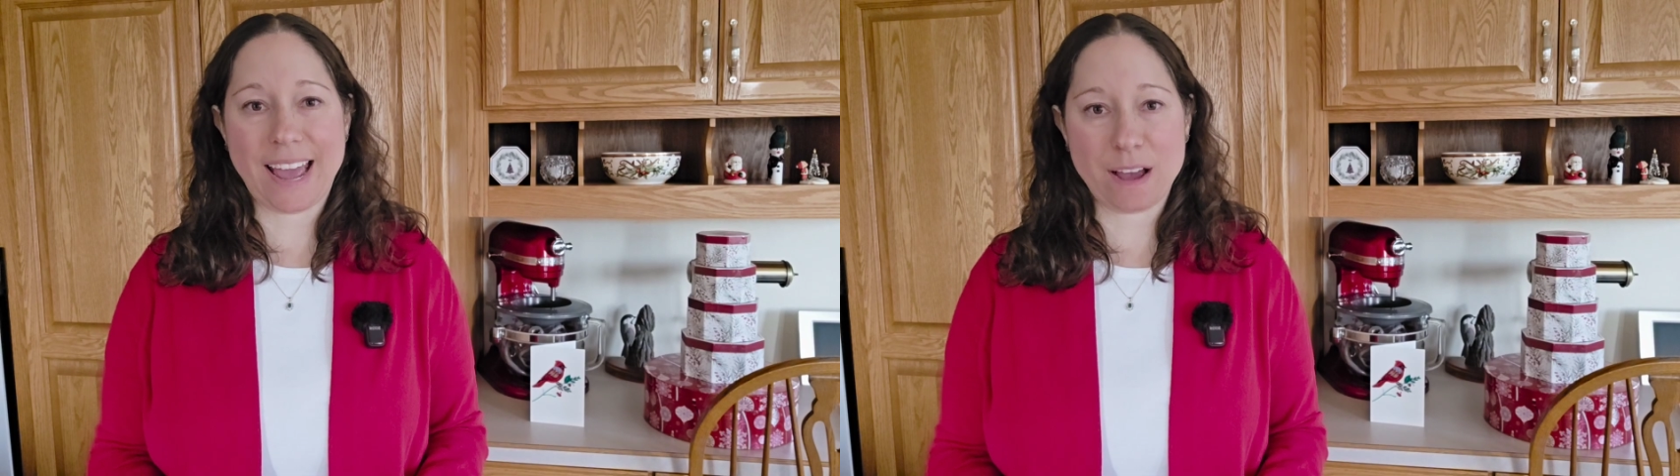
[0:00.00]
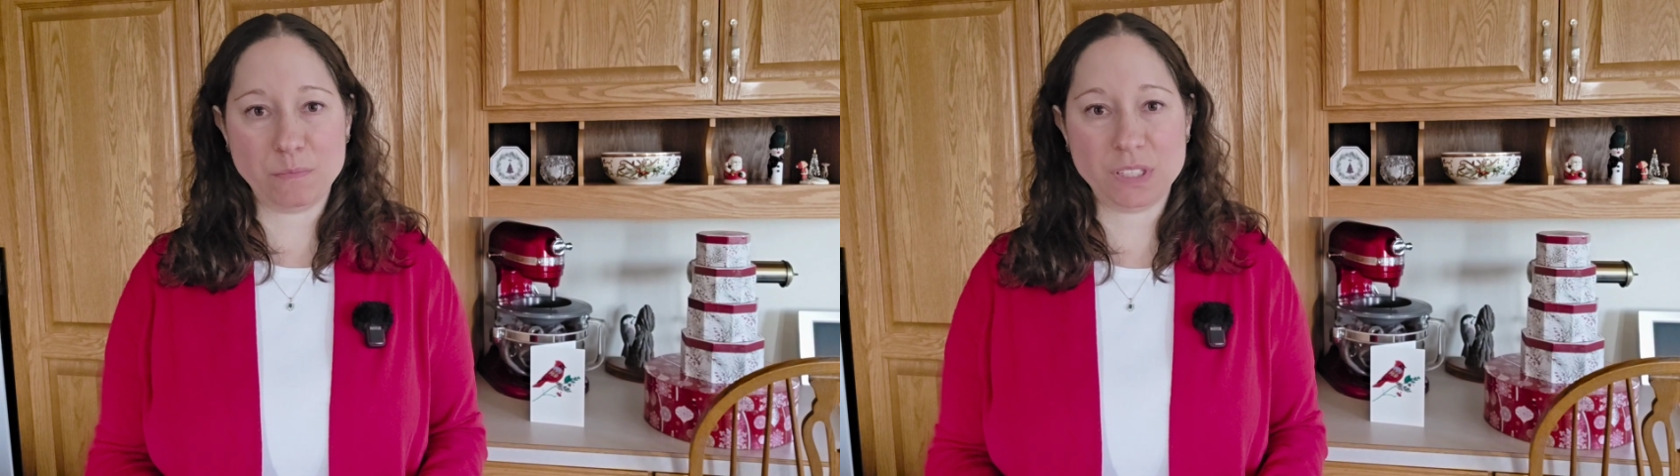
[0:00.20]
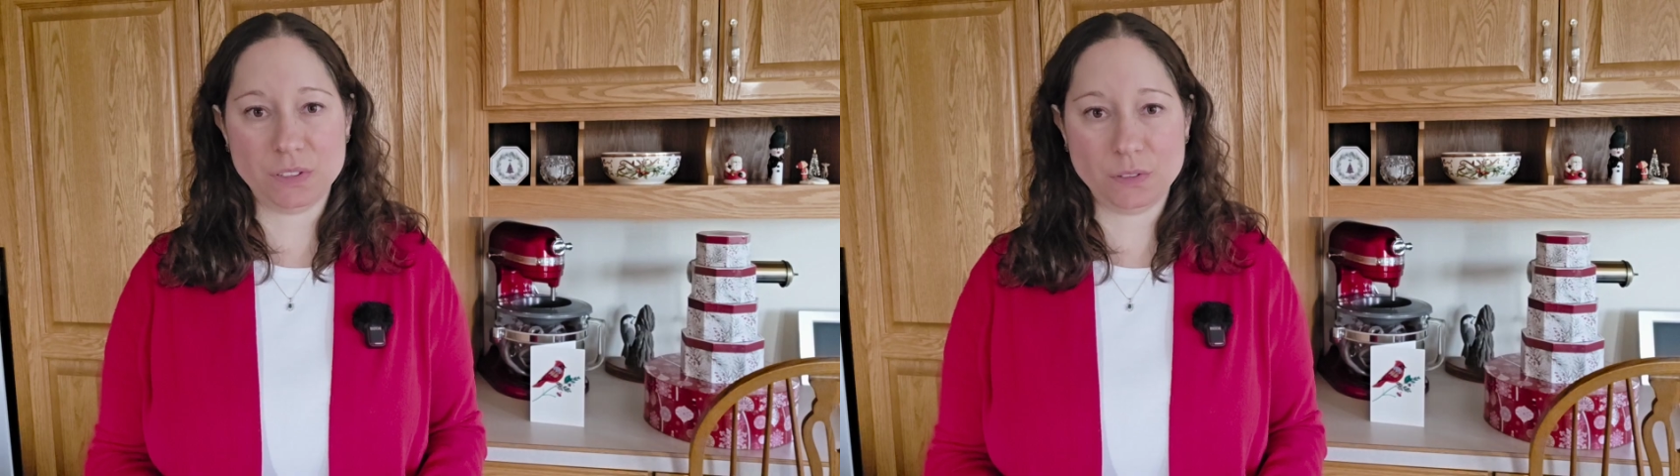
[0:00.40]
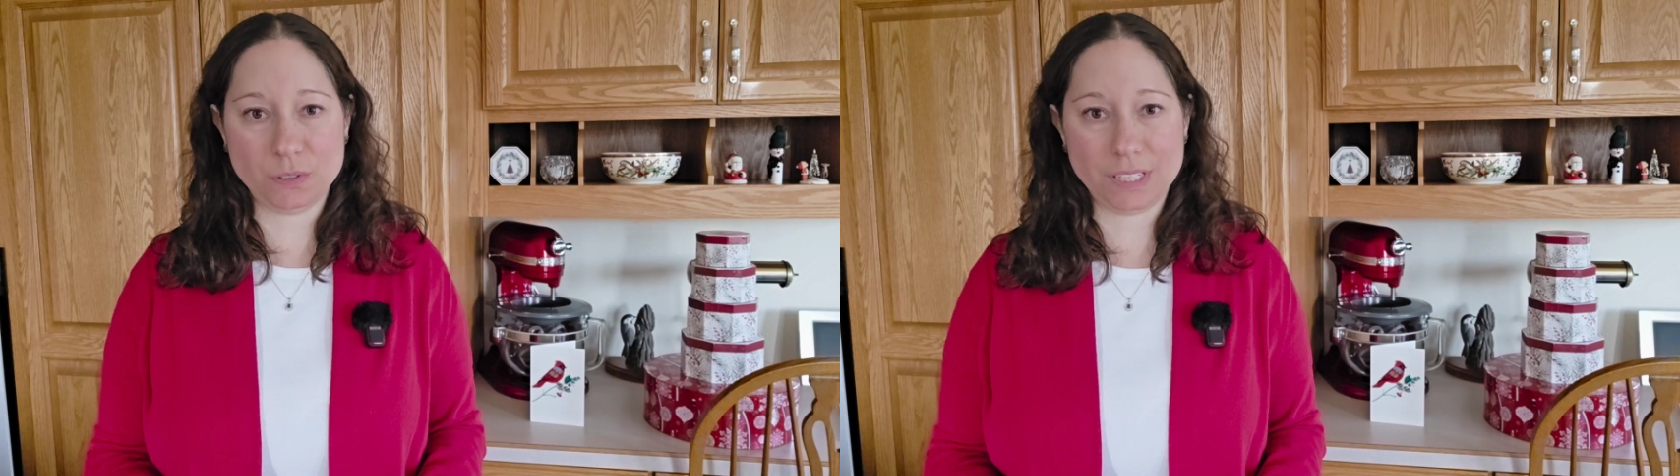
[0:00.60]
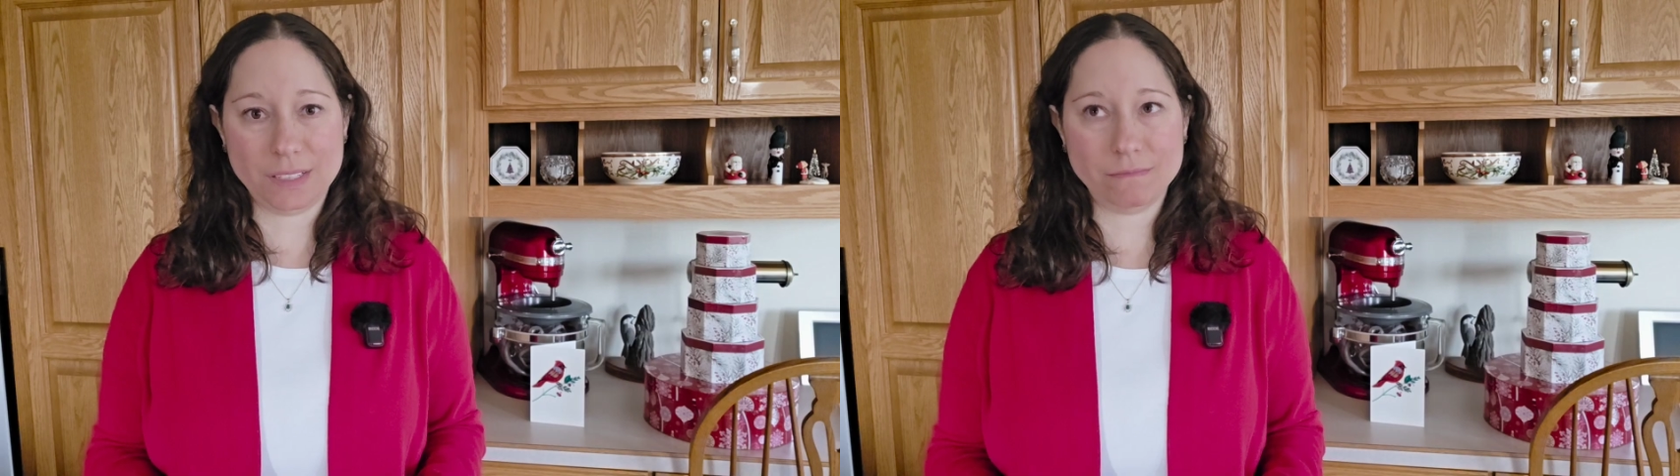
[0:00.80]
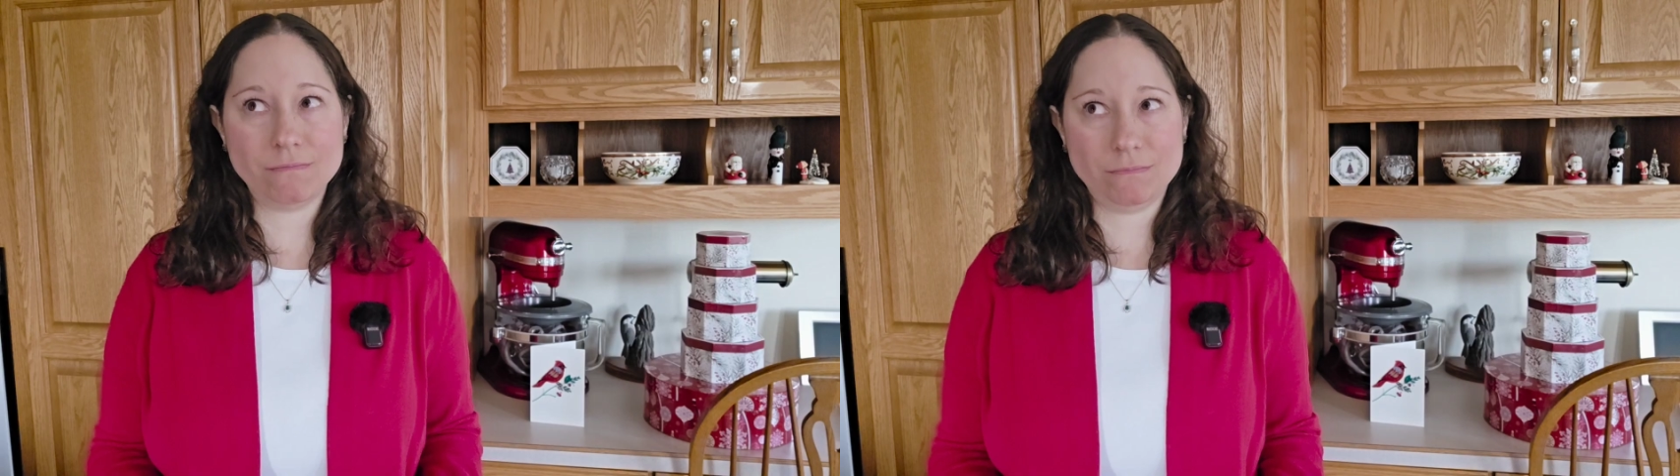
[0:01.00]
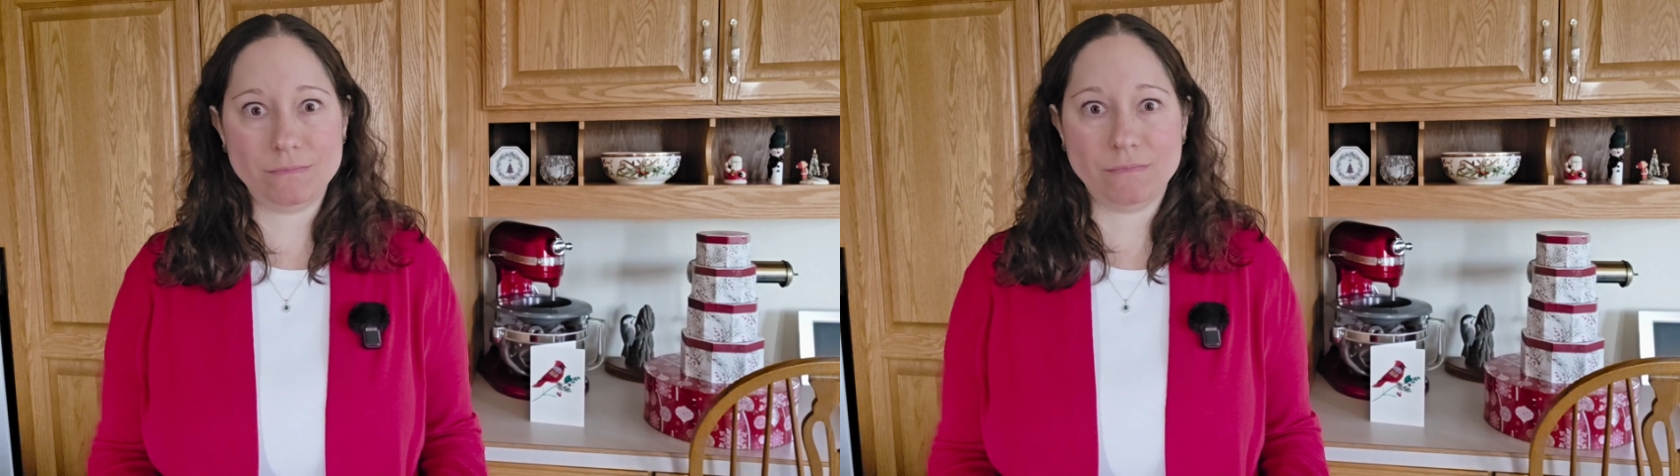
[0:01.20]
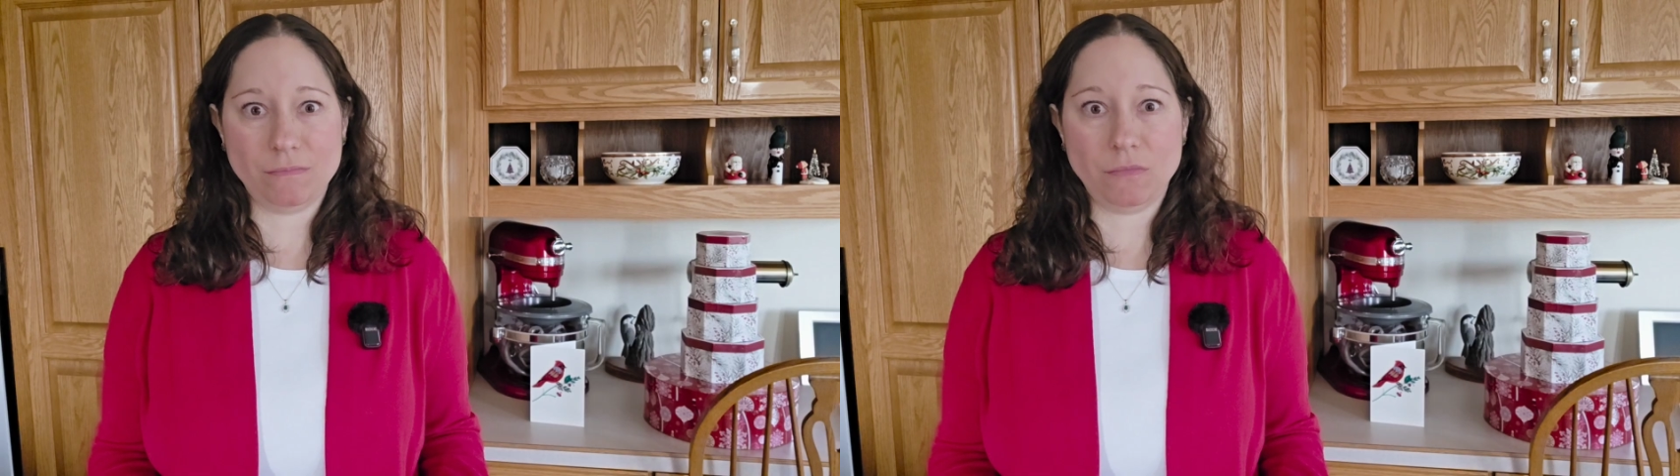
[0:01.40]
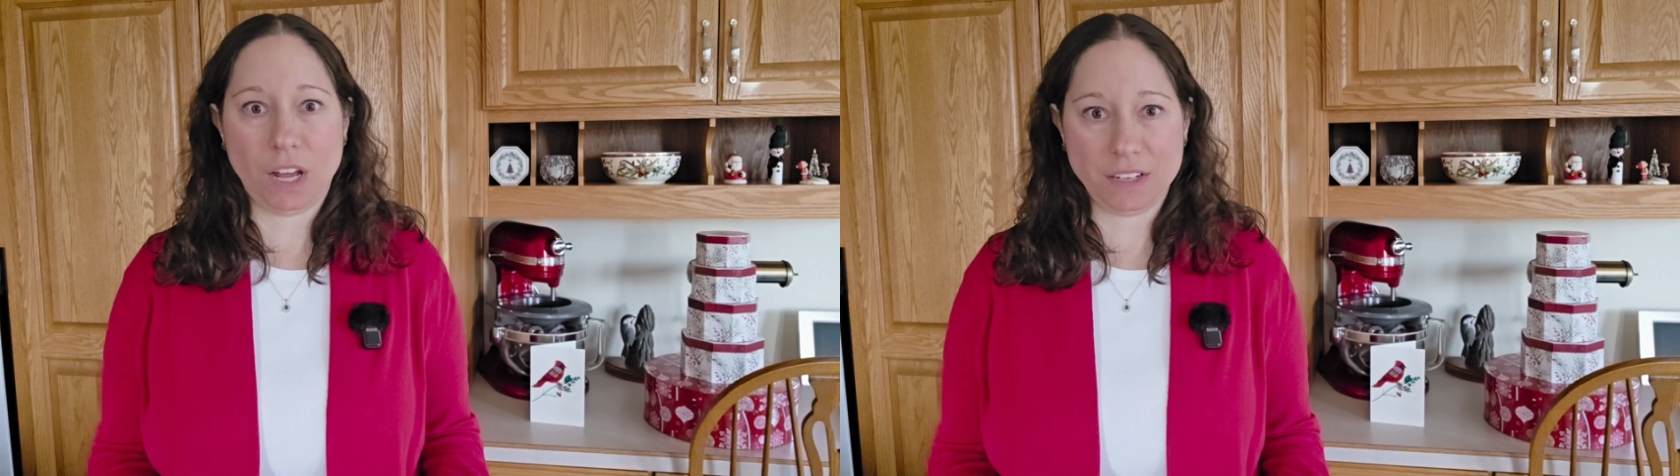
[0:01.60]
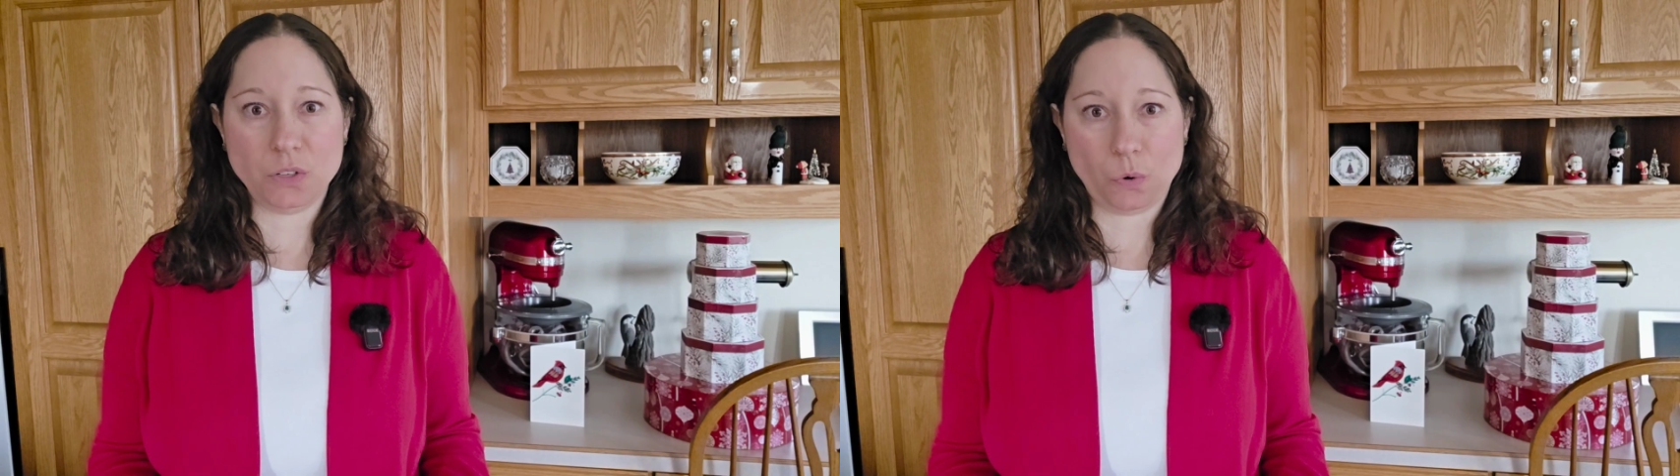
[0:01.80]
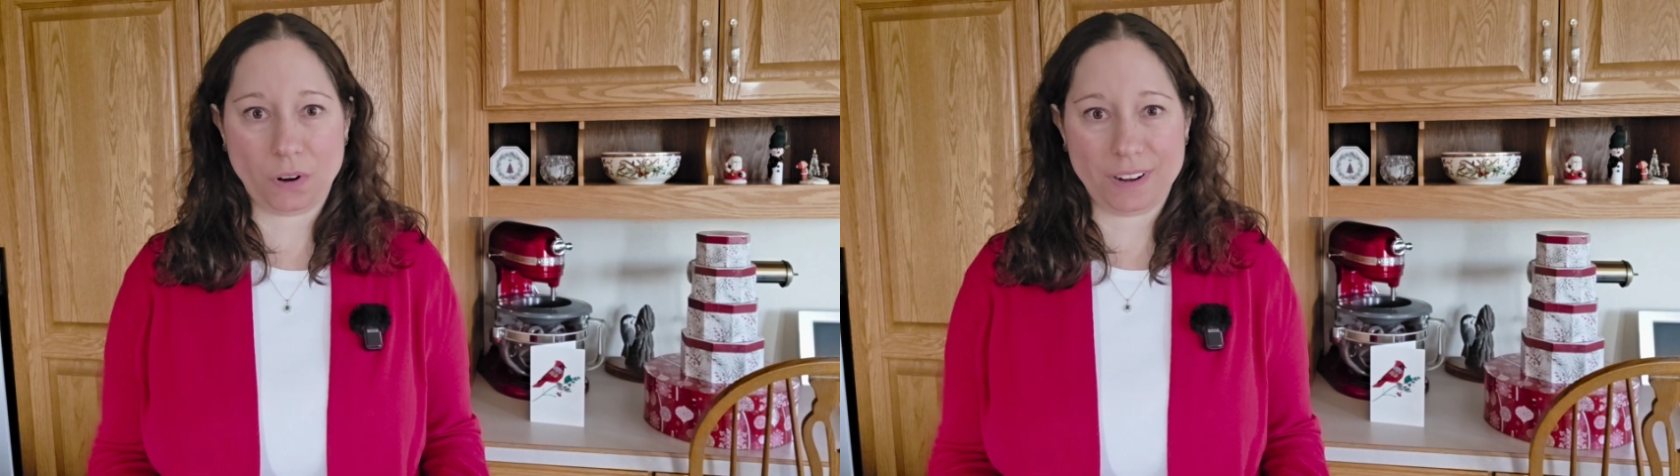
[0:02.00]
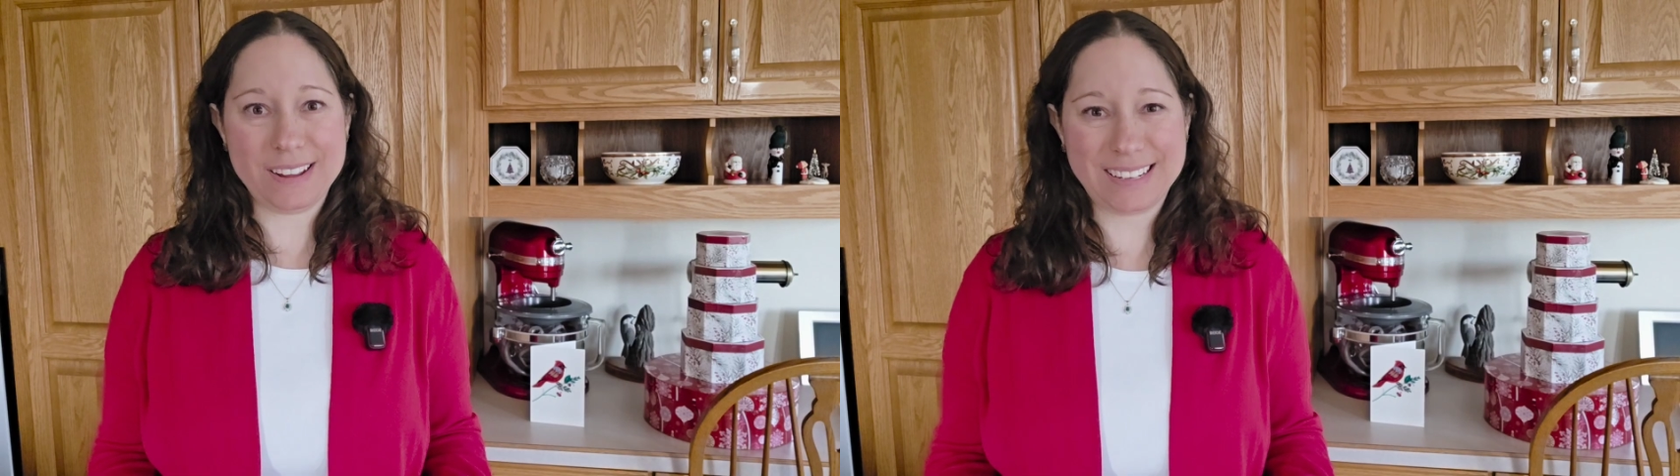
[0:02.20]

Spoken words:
absolutely adored.